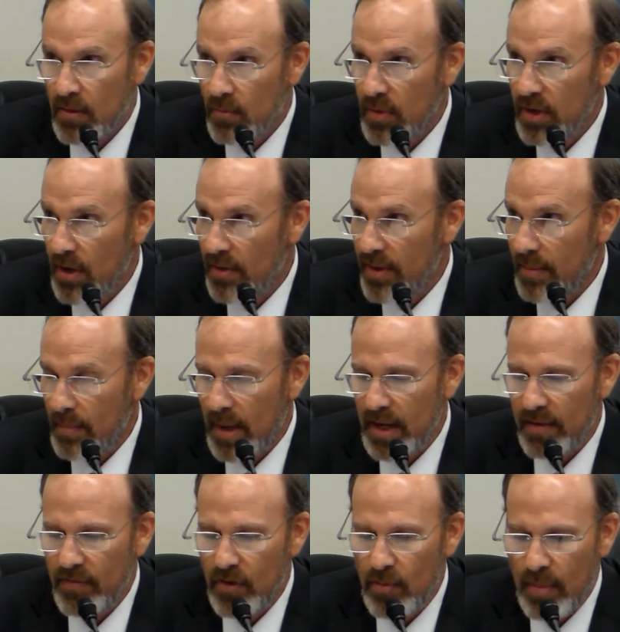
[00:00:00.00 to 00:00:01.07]
We know that
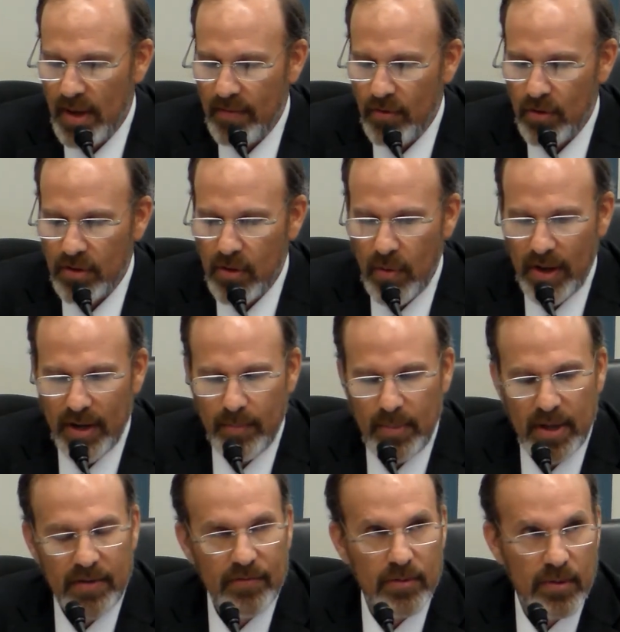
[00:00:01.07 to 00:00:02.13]
many of you may have heard quite a
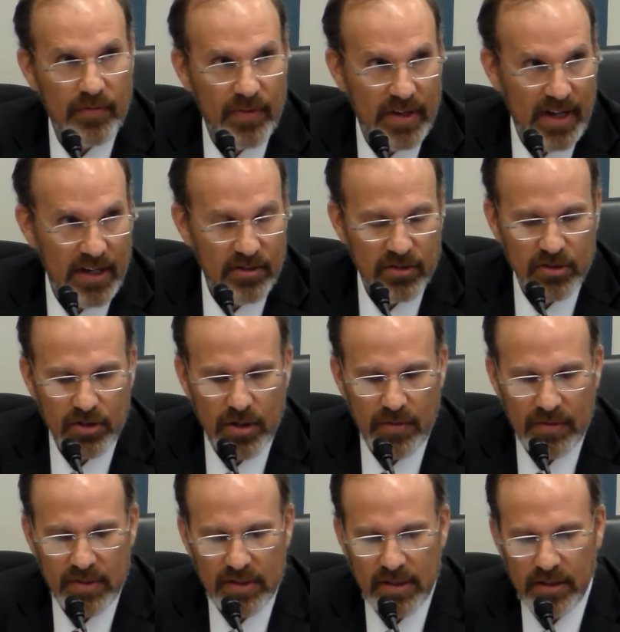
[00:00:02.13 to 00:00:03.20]
bit from the financial
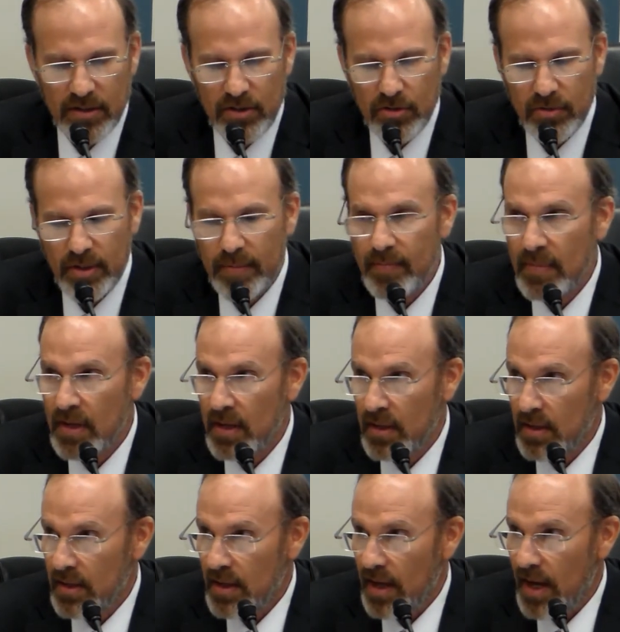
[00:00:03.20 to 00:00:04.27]
services industry,
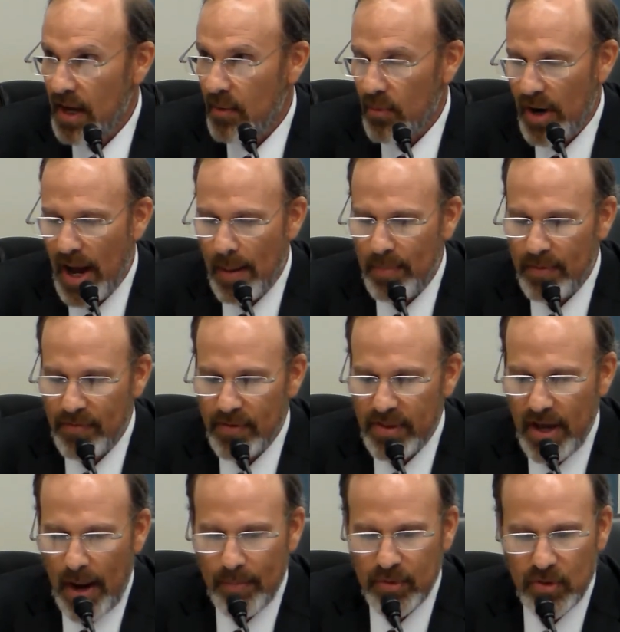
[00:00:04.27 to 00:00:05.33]
and we're happy for
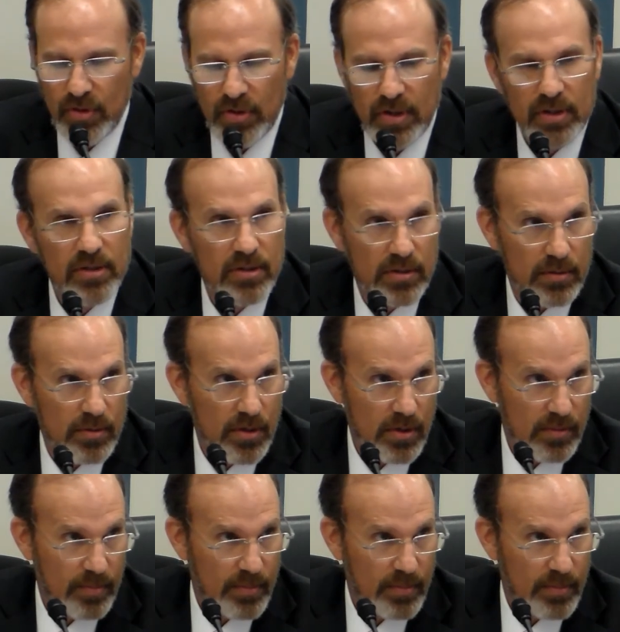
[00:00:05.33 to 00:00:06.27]
the opportunity to